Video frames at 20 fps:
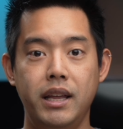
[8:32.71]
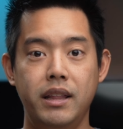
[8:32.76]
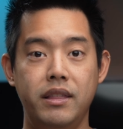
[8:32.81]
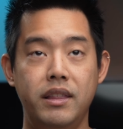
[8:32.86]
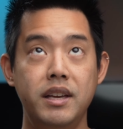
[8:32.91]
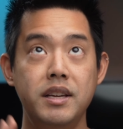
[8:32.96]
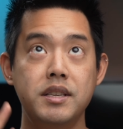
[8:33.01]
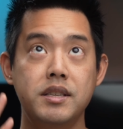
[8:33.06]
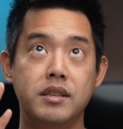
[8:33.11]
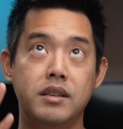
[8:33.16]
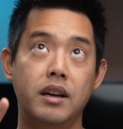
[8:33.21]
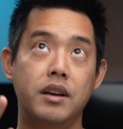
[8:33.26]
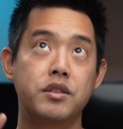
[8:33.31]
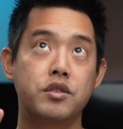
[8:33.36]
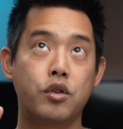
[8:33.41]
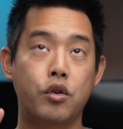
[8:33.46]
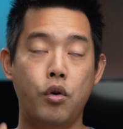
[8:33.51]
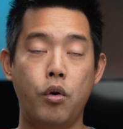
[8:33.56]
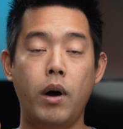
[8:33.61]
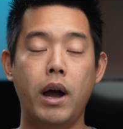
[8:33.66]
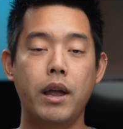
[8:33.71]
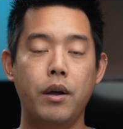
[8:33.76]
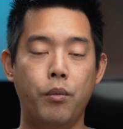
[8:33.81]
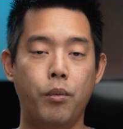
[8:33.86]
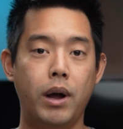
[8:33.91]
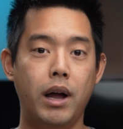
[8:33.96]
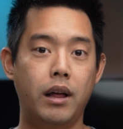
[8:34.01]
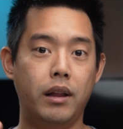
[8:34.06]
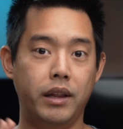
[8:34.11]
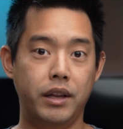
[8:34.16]
this does quite
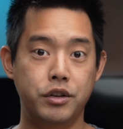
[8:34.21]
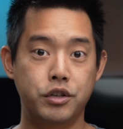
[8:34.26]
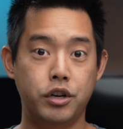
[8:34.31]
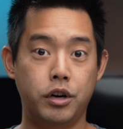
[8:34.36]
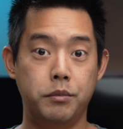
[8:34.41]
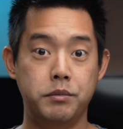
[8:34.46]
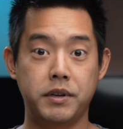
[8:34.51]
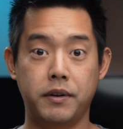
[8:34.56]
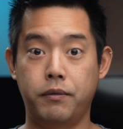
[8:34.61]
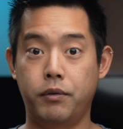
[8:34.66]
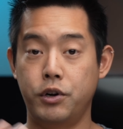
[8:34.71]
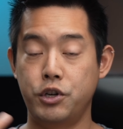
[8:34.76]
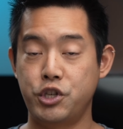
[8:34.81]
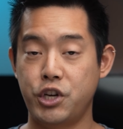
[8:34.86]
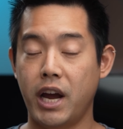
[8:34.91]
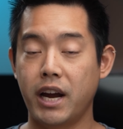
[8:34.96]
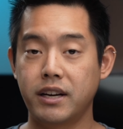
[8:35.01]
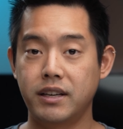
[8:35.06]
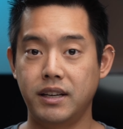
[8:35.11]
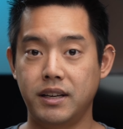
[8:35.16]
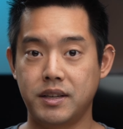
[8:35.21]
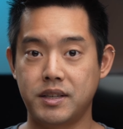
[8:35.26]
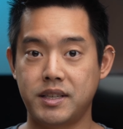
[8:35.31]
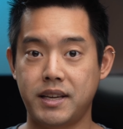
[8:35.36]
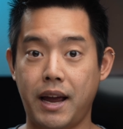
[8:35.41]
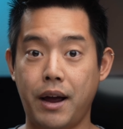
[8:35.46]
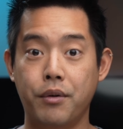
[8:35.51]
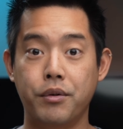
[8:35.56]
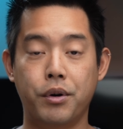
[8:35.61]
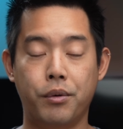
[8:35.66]
well in terms of rejecting
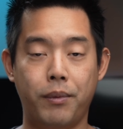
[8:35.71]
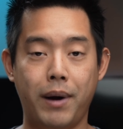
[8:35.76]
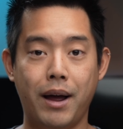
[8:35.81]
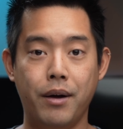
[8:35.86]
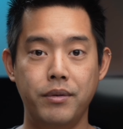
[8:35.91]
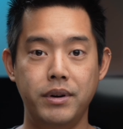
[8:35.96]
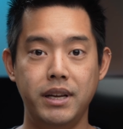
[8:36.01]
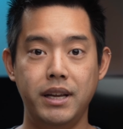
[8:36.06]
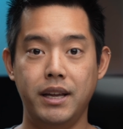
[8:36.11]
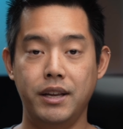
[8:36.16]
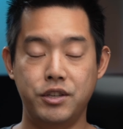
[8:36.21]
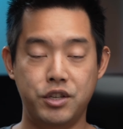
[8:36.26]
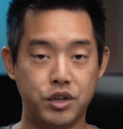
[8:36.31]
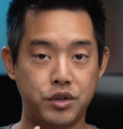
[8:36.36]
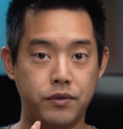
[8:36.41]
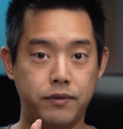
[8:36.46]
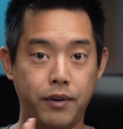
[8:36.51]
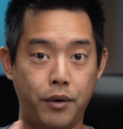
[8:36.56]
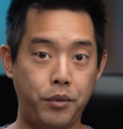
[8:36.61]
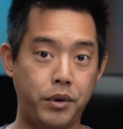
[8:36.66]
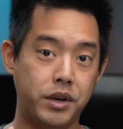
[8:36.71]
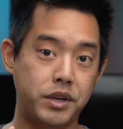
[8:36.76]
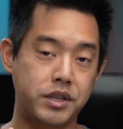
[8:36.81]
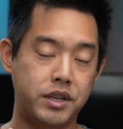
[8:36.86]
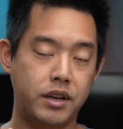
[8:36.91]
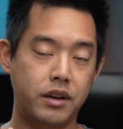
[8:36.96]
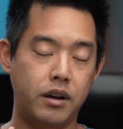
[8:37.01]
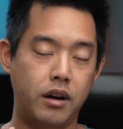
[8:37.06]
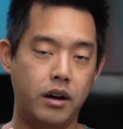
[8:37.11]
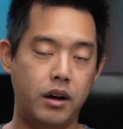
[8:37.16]
sound around it and just
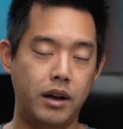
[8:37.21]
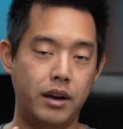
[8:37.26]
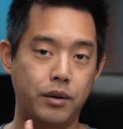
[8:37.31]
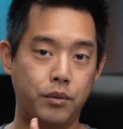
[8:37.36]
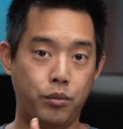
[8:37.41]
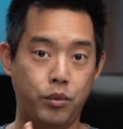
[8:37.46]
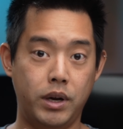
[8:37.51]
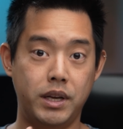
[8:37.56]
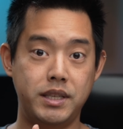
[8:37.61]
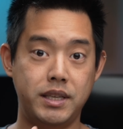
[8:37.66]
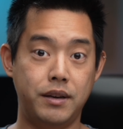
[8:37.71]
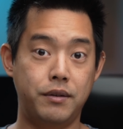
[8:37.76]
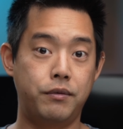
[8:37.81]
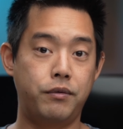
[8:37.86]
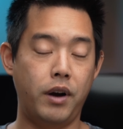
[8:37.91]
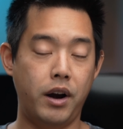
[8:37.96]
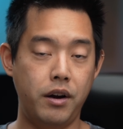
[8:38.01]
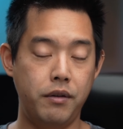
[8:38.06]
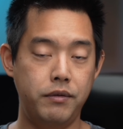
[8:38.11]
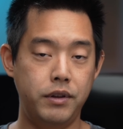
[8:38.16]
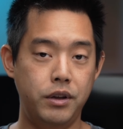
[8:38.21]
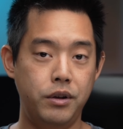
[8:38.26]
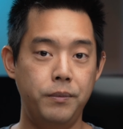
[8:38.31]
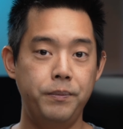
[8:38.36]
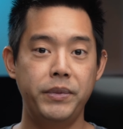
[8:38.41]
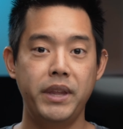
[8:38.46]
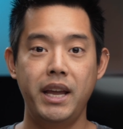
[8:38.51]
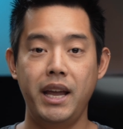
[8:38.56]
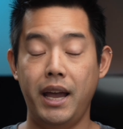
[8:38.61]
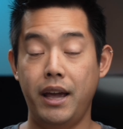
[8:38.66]
focusing on what's in front of you.
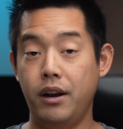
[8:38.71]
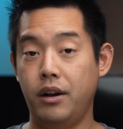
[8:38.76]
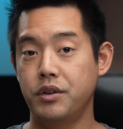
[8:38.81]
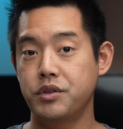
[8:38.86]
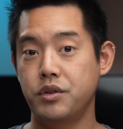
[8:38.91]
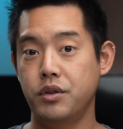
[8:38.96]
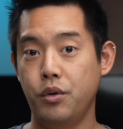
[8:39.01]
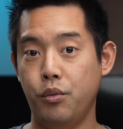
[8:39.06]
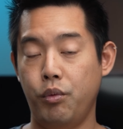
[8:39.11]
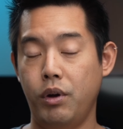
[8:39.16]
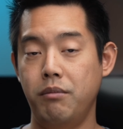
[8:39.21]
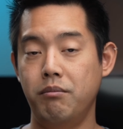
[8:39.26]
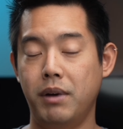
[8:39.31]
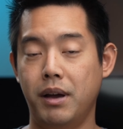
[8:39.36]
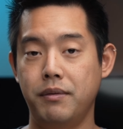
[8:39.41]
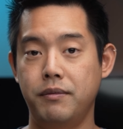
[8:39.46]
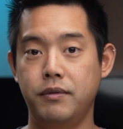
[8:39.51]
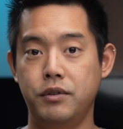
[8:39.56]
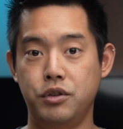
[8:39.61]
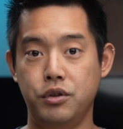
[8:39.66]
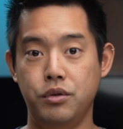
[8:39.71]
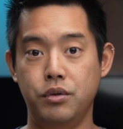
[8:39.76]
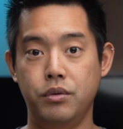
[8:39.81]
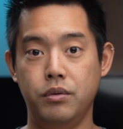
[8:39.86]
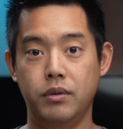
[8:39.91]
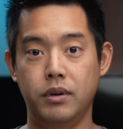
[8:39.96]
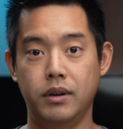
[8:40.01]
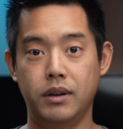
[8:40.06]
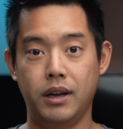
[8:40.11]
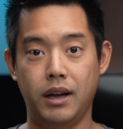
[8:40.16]
And also the wind muff
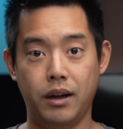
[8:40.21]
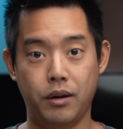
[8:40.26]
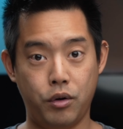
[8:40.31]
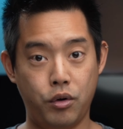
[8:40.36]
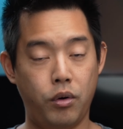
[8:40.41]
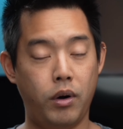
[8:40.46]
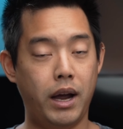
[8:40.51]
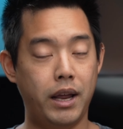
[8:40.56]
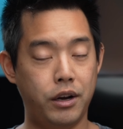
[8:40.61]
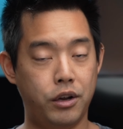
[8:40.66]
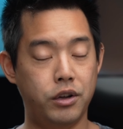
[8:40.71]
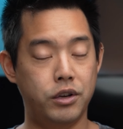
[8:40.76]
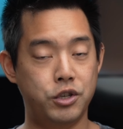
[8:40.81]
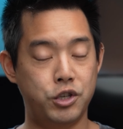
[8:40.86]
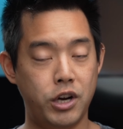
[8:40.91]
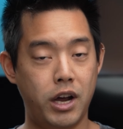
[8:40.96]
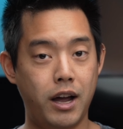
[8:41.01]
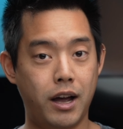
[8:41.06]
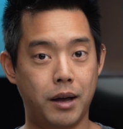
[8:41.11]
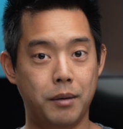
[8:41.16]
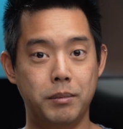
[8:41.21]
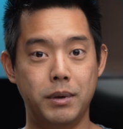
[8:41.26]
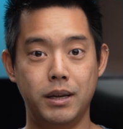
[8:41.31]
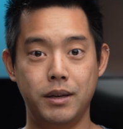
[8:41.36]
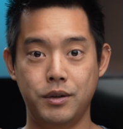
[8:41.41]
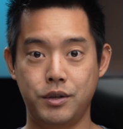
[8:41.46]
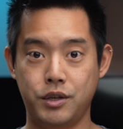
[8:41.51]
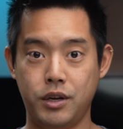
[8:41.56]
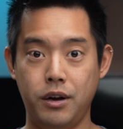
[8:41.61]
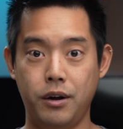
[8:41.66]
do a quite a good job,
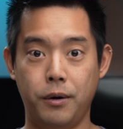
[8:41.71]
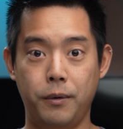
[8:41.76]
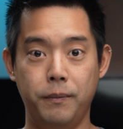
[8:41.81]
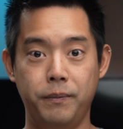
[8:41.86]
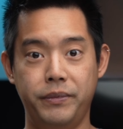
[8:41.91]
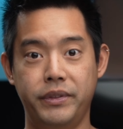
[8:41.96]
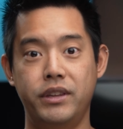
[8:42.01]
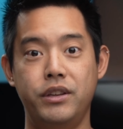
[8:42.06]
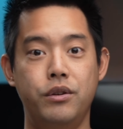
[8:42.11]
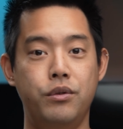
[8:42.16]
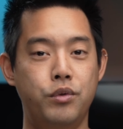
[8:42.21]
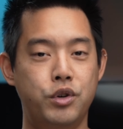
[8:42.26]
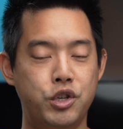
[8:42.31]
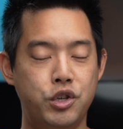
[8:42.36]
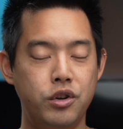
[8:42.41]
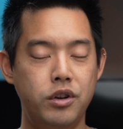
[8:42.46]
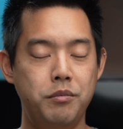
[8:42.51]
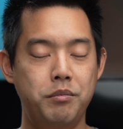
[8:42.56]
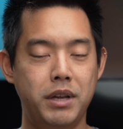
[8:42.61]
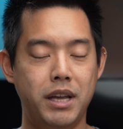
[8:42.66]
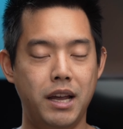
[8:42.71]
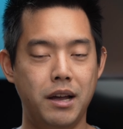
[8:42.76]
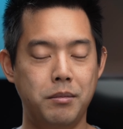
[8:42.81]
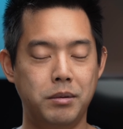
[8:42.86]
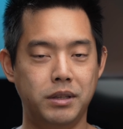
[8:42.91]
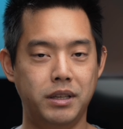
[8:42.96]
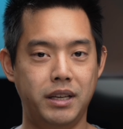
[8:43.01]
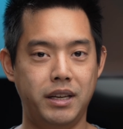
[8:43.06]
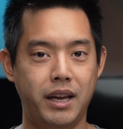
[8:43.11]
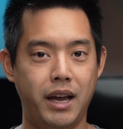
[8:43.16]
so you should be
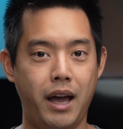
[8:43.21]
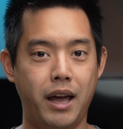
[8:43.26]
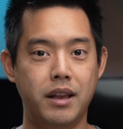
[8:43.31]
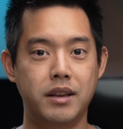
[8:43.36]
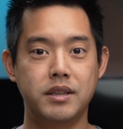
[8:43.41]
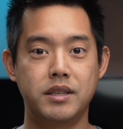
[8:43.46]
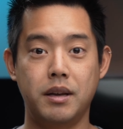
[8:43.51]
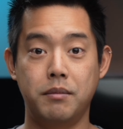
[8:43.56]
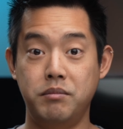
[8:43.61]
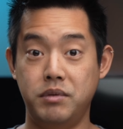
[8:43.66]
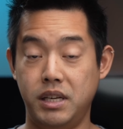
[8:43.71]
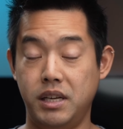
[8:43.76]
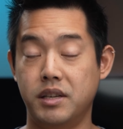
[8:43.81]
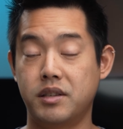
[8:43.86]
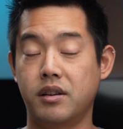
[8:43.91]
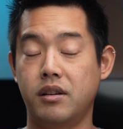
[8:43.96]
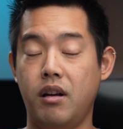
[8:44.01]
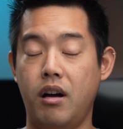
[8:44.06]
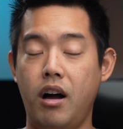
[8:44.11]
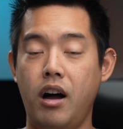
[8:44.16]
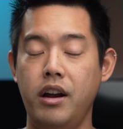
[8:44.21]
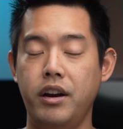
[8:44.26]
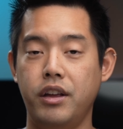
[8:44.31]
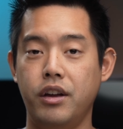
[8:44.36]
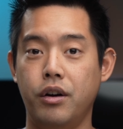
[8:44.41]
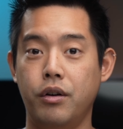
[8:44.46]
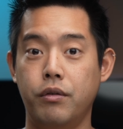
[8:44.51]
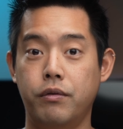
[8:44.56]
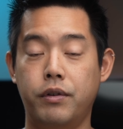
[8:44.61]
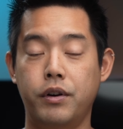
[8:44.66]
able to get some decent
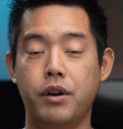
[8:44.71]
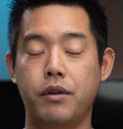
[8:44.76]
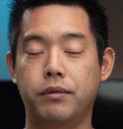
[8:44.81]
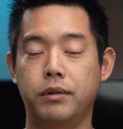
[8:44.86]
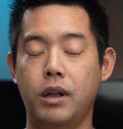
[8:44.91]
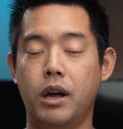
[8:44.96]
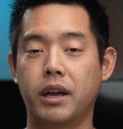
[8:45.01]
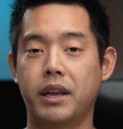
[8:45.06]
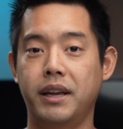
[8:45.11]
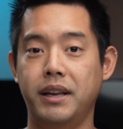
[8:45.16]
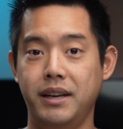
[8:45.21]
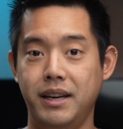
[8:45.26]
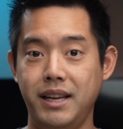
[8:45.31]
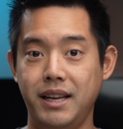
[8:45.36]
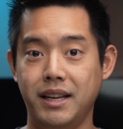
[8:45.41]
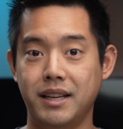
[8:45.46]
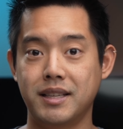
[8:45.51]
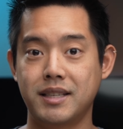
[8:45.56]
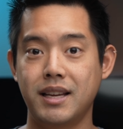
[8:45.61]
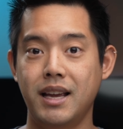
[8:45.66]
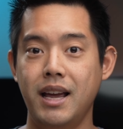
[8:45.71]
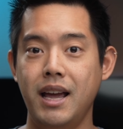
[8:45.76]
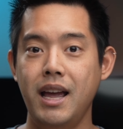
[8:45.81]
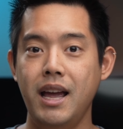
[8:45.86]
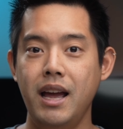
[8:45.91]
audio for your vlogging needs.